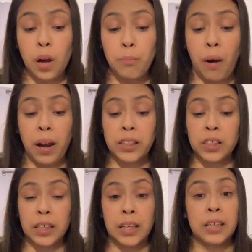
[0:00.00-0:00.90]

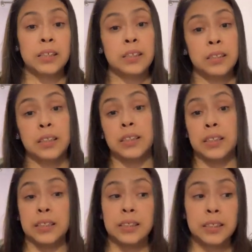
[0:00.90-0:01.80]
politics, the
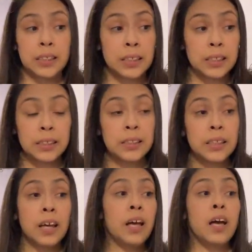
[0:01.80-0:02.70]
census,
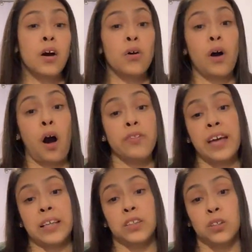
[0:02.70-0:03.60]
all
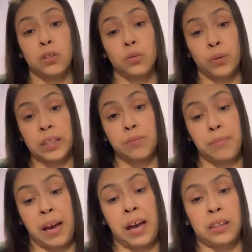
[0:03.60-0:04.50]
that deals with
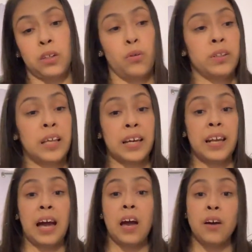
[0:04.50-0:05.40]
math, or they can
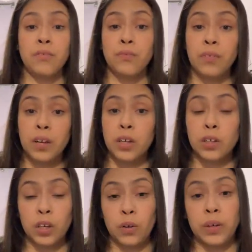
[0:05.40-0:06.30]
have,
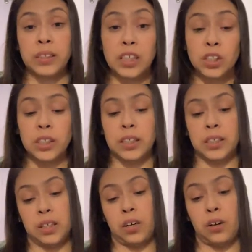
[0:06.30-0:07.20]
addition in
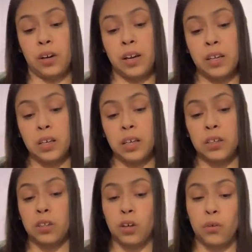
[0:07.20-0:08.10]
there. And
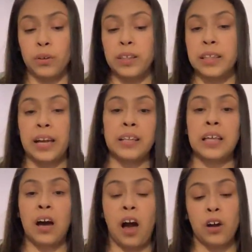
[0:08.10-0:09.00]
so that is
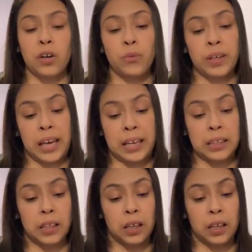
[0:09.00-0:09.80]
how I can relate